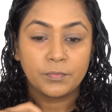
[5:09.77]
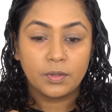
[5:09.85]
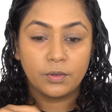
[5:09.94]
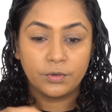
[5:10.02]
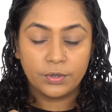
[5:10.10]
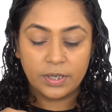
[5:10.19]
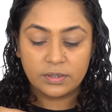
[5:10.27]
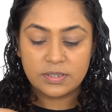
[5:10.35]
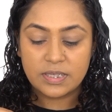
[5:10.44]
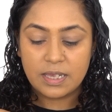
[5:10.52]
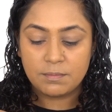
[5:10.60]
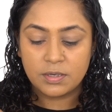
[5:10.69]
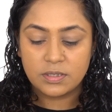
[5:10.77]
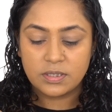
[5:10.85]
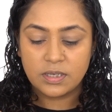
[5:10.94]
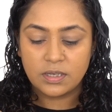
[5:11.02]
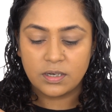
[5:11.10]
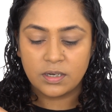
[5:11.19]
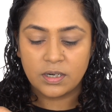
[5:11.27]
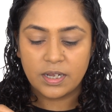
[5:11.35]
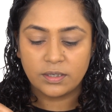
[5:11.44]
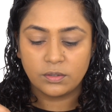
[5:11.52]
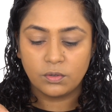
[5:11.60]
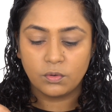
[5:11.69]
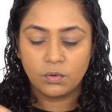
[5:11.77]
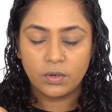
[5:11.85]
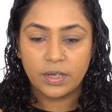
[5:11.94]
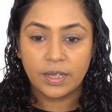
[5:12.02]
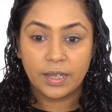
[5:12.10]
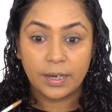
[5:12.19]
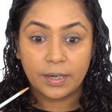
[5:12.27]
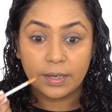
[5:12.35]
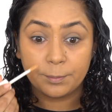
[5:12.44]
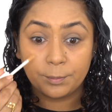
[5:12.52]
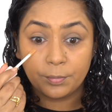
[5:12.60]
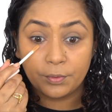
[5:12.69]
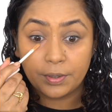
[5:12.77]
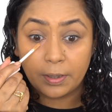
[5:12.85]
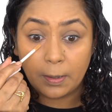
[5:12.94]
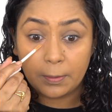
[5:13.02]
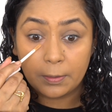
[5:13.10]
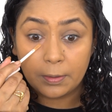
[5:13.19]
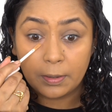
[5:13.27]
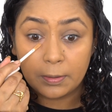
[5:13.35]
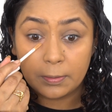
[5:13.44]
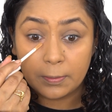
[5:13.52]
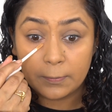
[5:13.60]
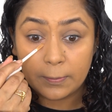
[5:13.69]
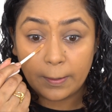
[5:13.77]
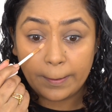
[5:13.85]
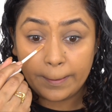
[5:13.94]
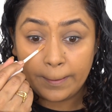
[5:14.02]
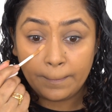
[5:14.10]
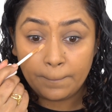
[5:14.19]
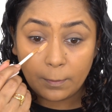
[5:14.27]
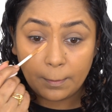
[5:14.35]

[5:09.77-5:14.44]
I'm going to take the same concealer and go ahead and put it underneath this eye.